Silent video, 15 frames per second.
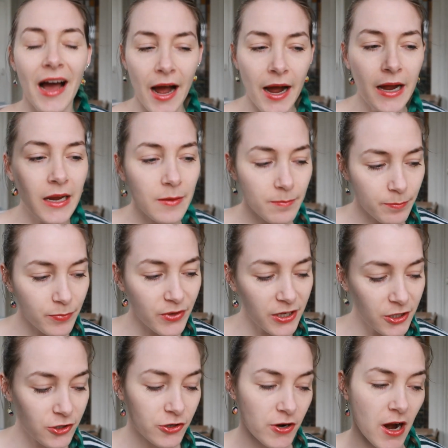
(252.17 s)
I'm
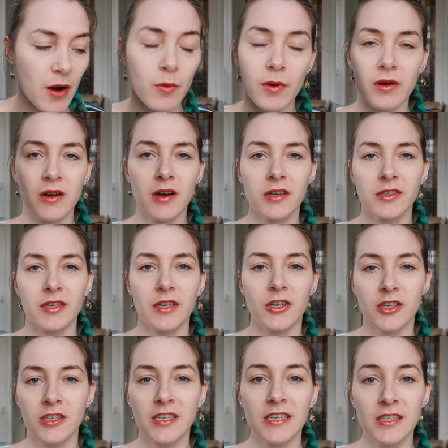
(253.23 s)
pretty sure I will cast it
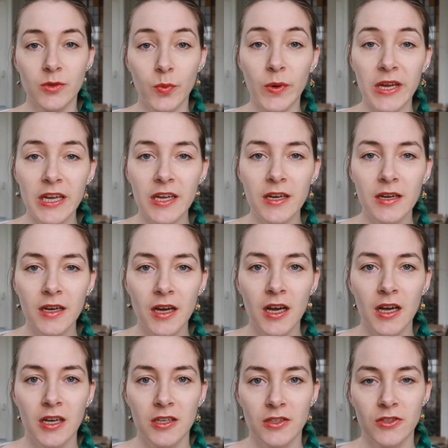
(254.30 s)
on this week,
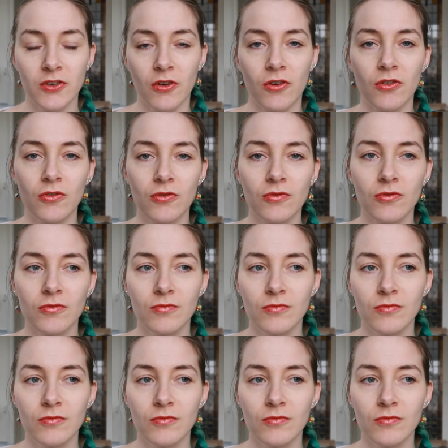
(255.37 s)
so